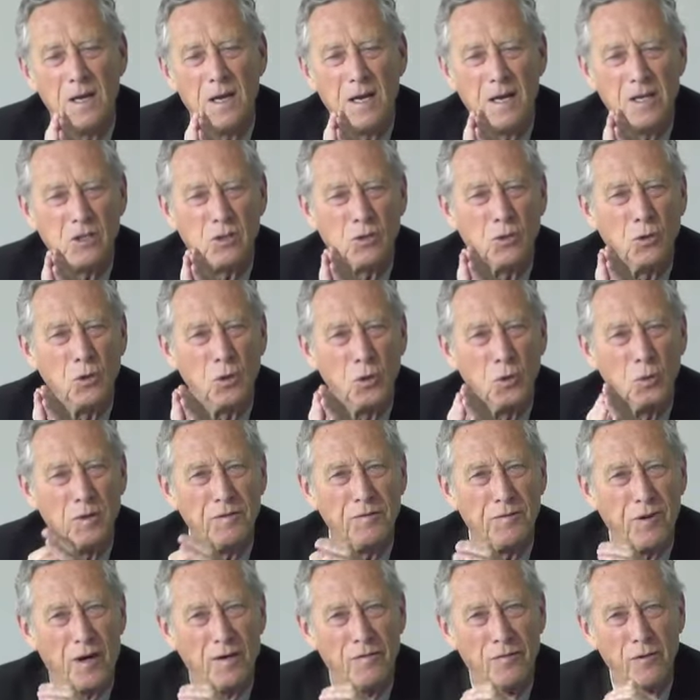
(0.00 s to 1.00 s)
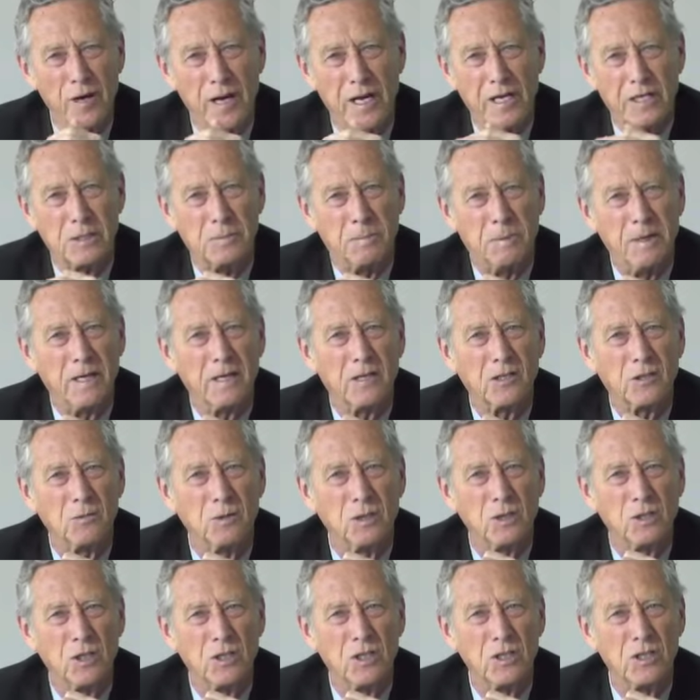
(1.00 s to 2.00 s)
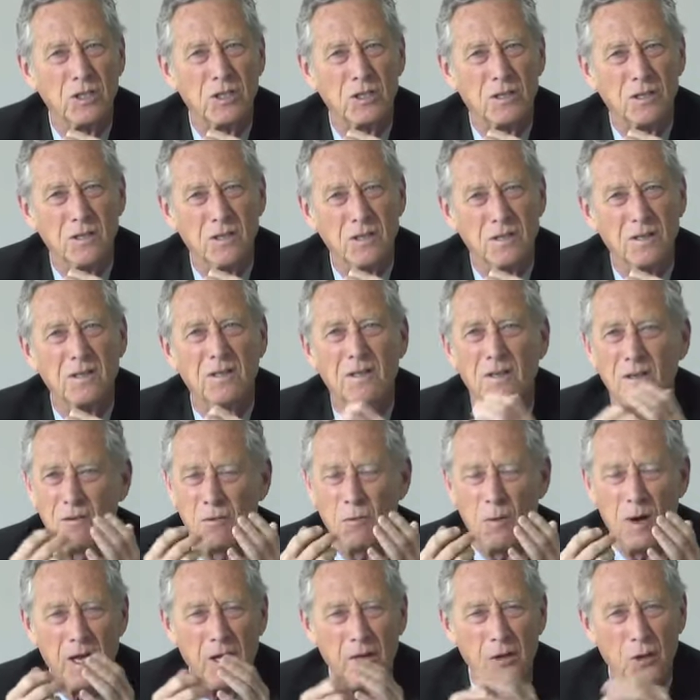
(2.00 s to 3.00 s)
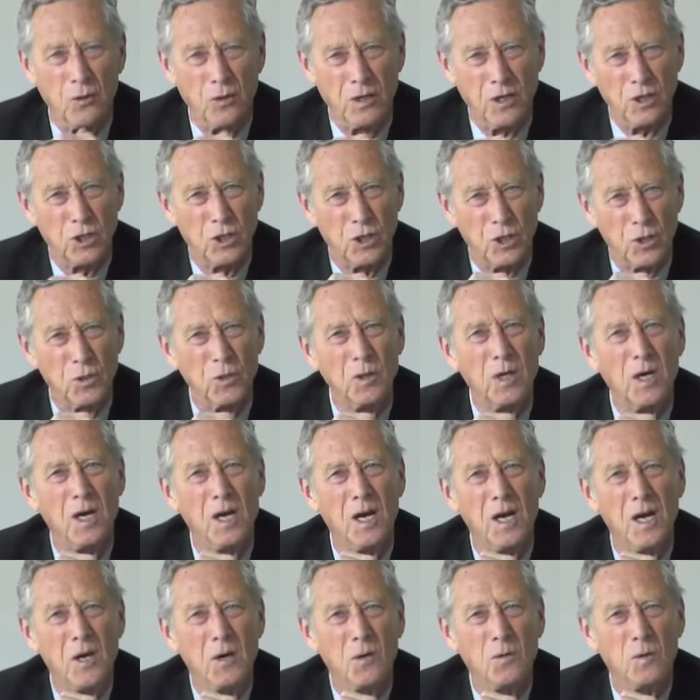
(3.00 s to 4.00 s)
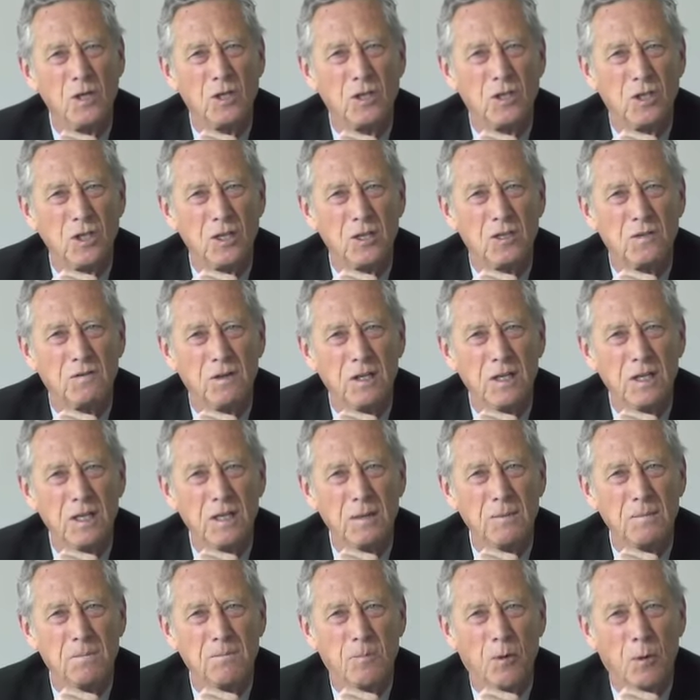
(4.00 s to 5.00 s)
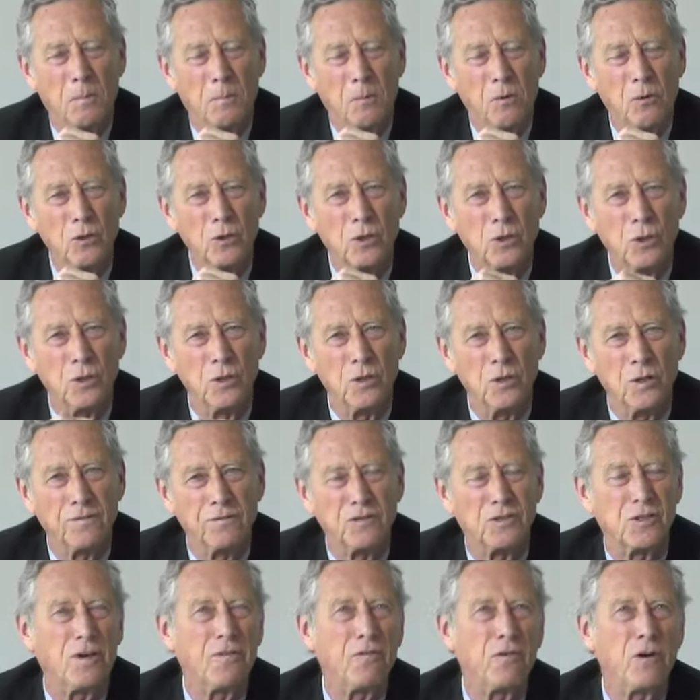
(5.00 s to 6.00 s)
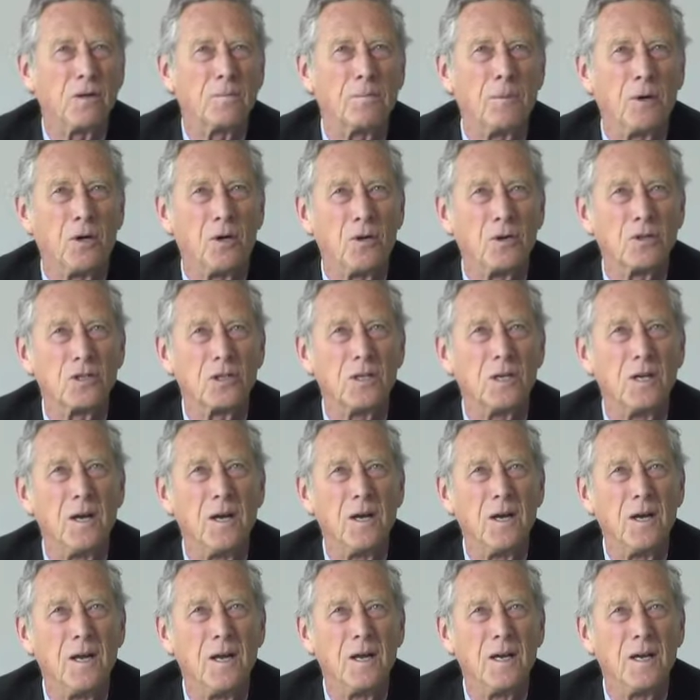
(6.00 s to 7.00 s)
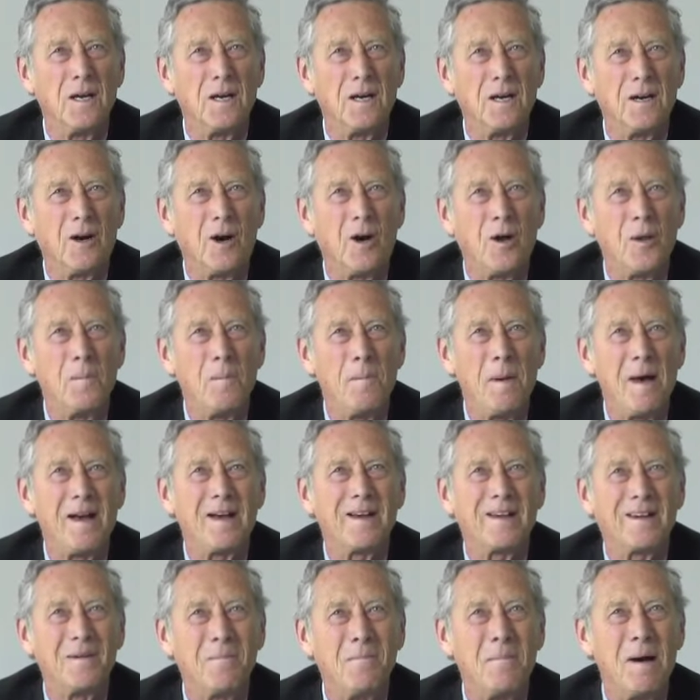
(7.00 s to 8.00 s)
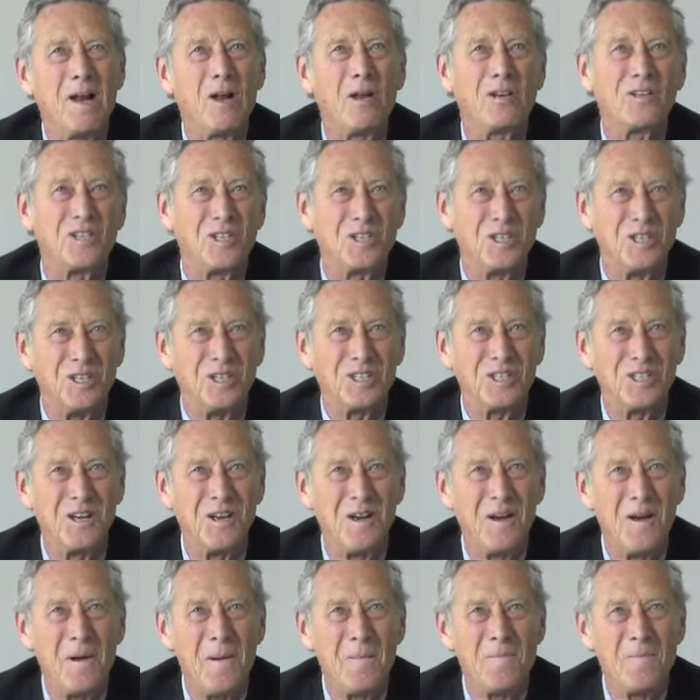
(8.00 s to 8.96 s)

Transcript: has to do with other aspects, which is a well-known issue, which is the proportion of sovereign bonds on bank balance sheets.